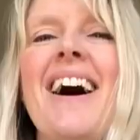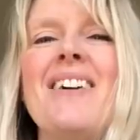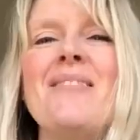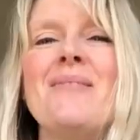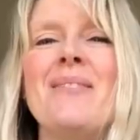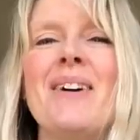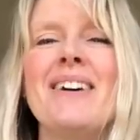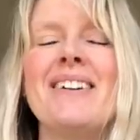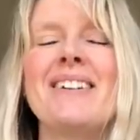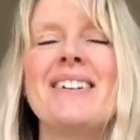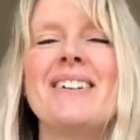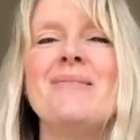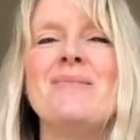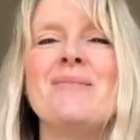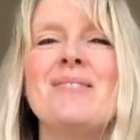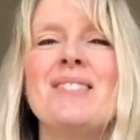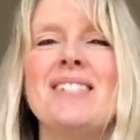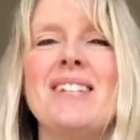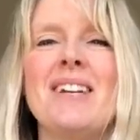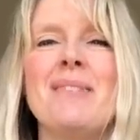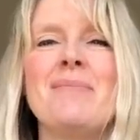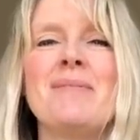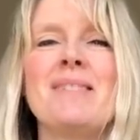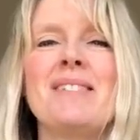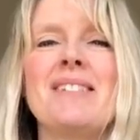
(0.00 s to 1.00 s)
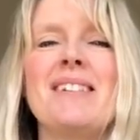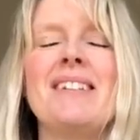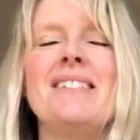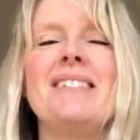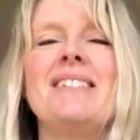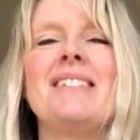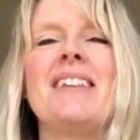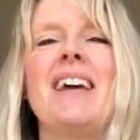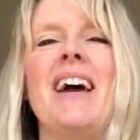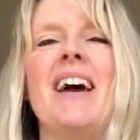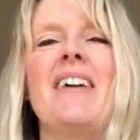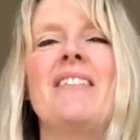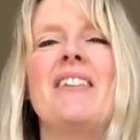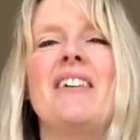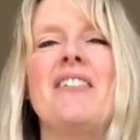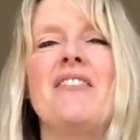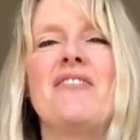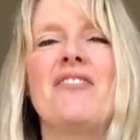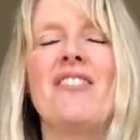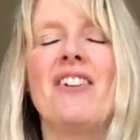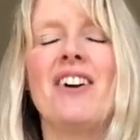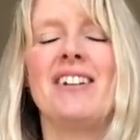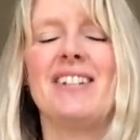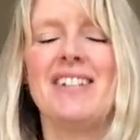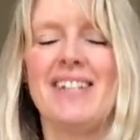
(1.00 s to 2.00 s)
Hi, welcome to Gemstone Tarot,
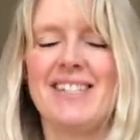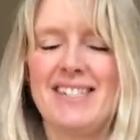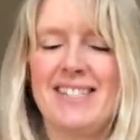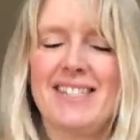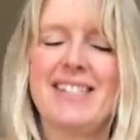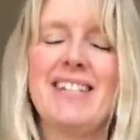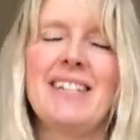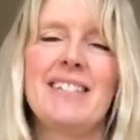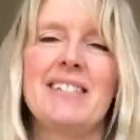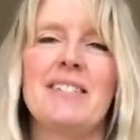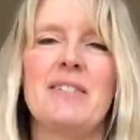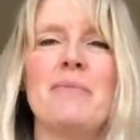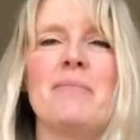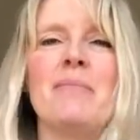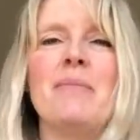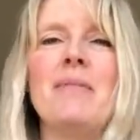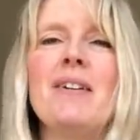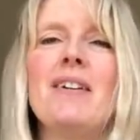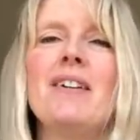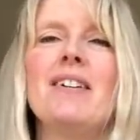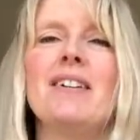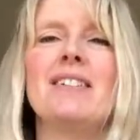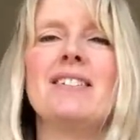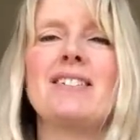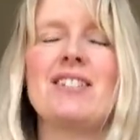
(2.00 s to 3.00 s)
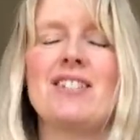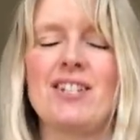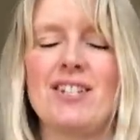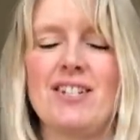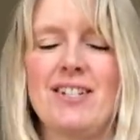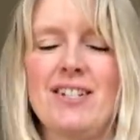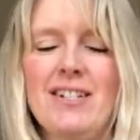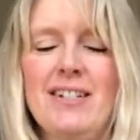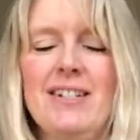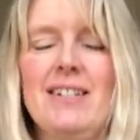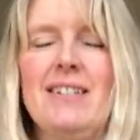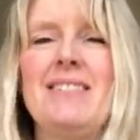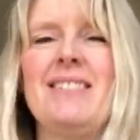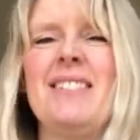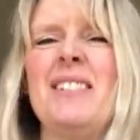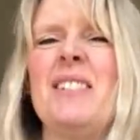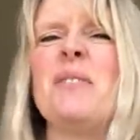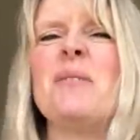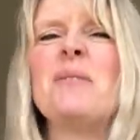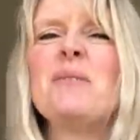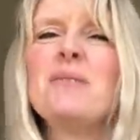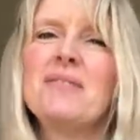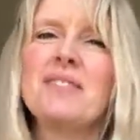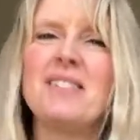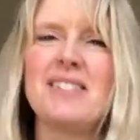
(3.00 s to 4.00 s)
Friday 6th of March,
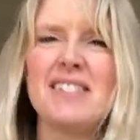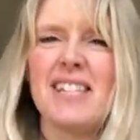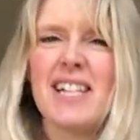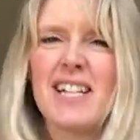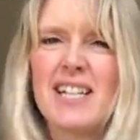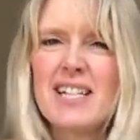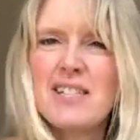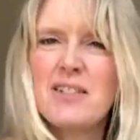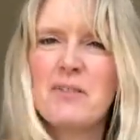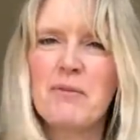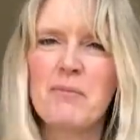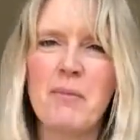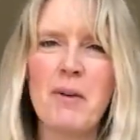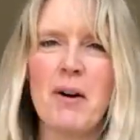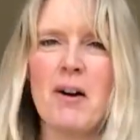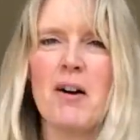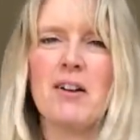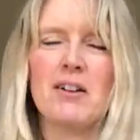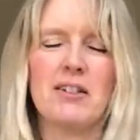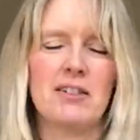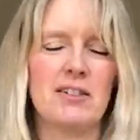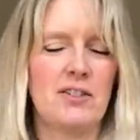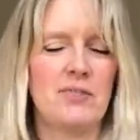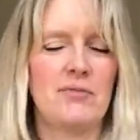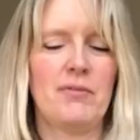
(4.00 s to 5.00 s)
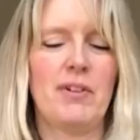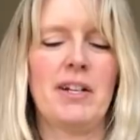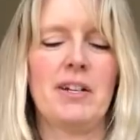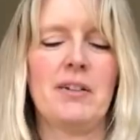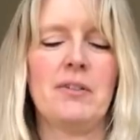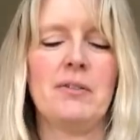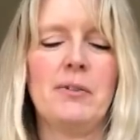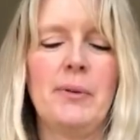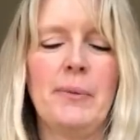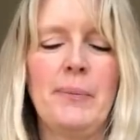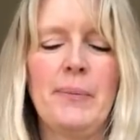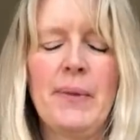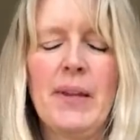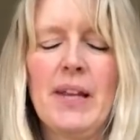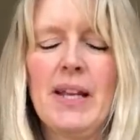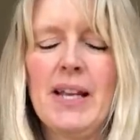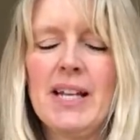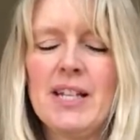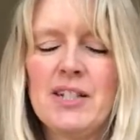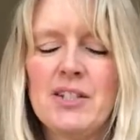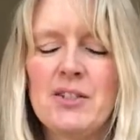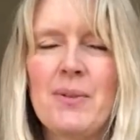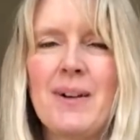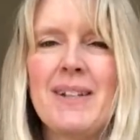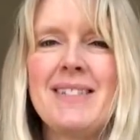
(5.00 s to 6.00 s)

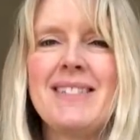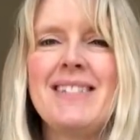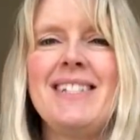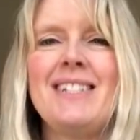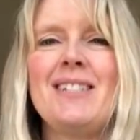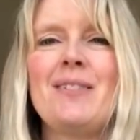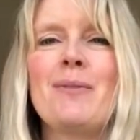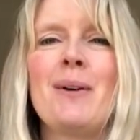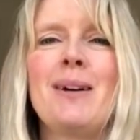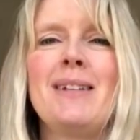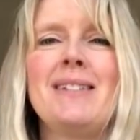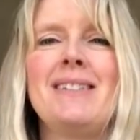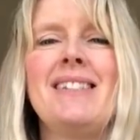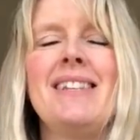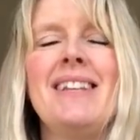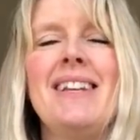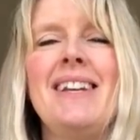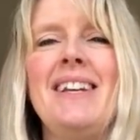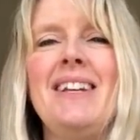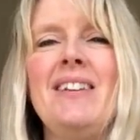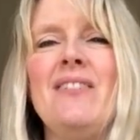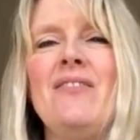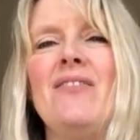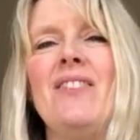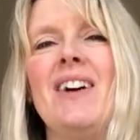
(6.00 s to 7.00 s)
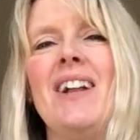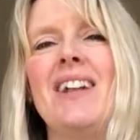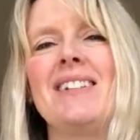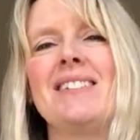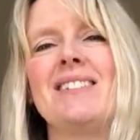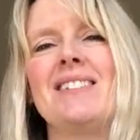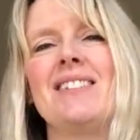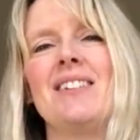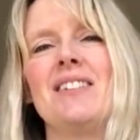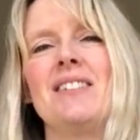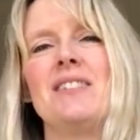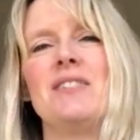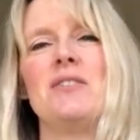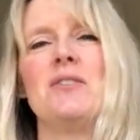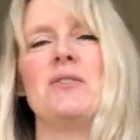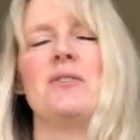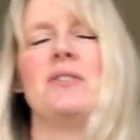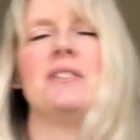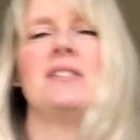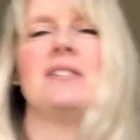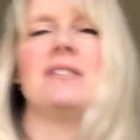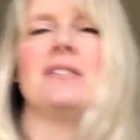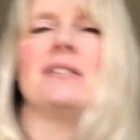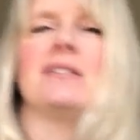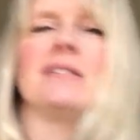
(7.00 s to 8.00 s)
2020, Valentine
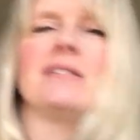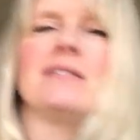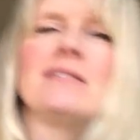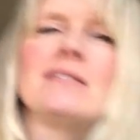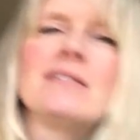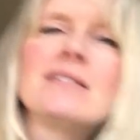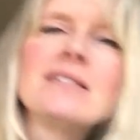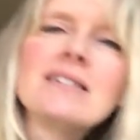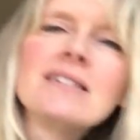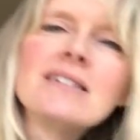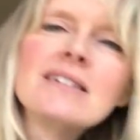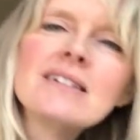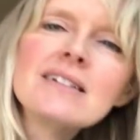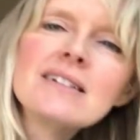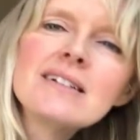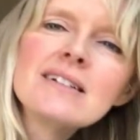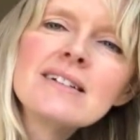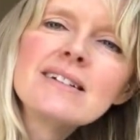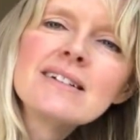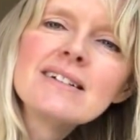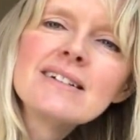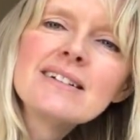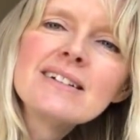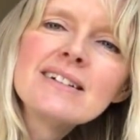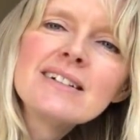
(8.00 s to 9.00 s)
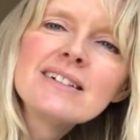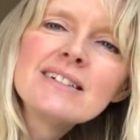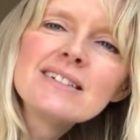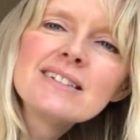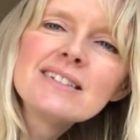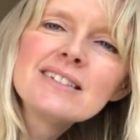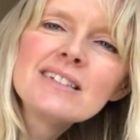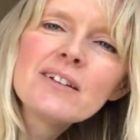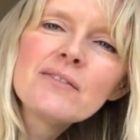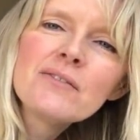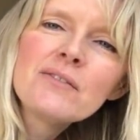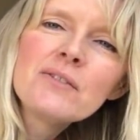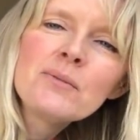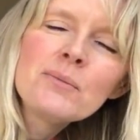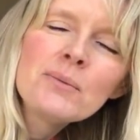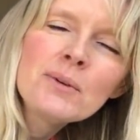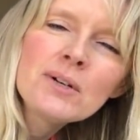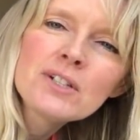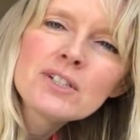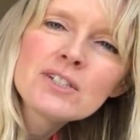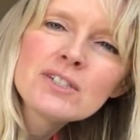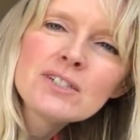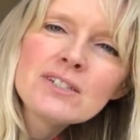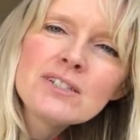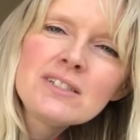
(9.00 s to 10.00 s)
joins us. She's having a
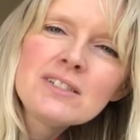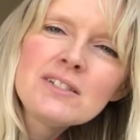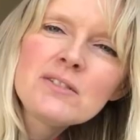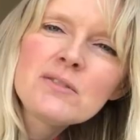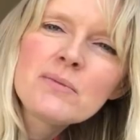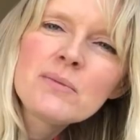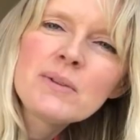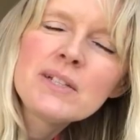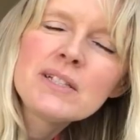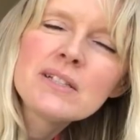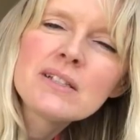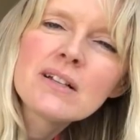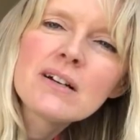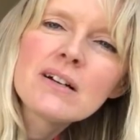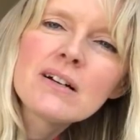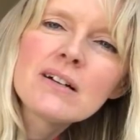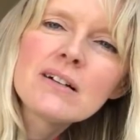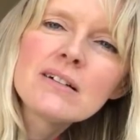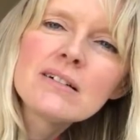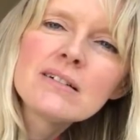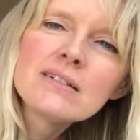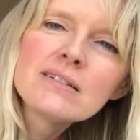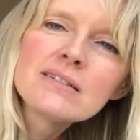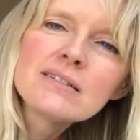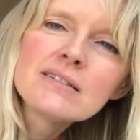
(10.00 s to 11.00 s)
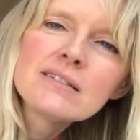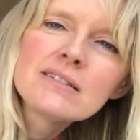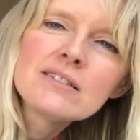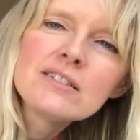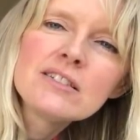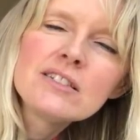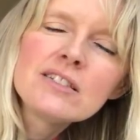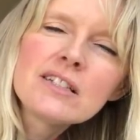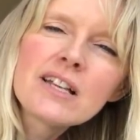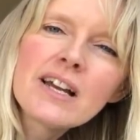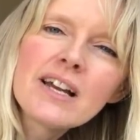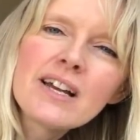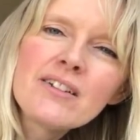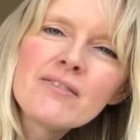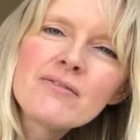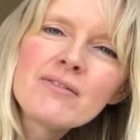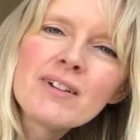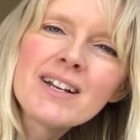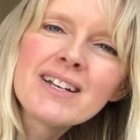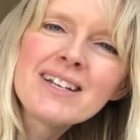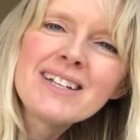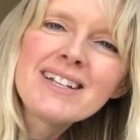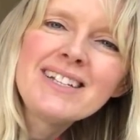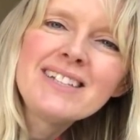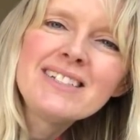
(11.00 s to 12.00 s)
wash, aren't you, sweetheart? She's getting
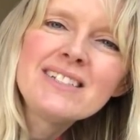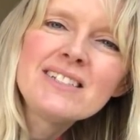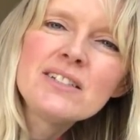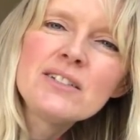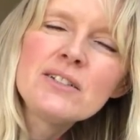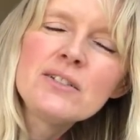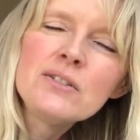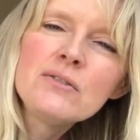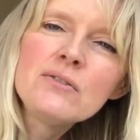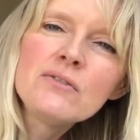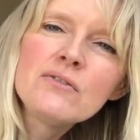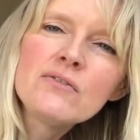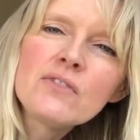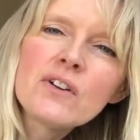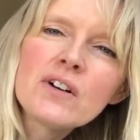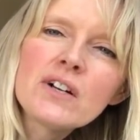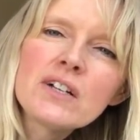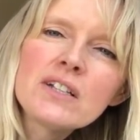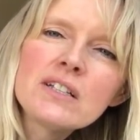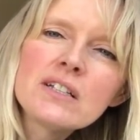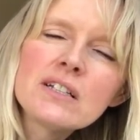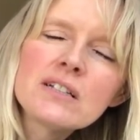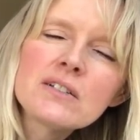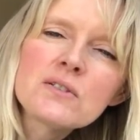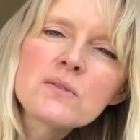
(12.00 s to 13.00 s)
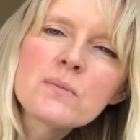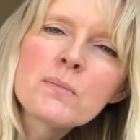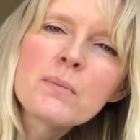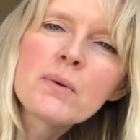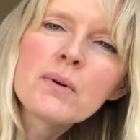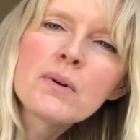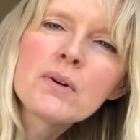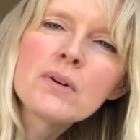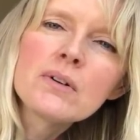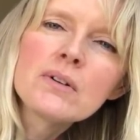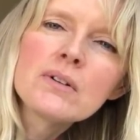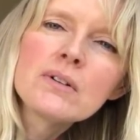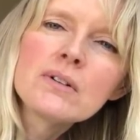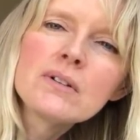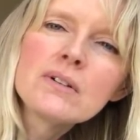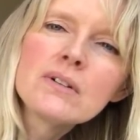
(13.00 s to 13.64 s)
ready to find her spot.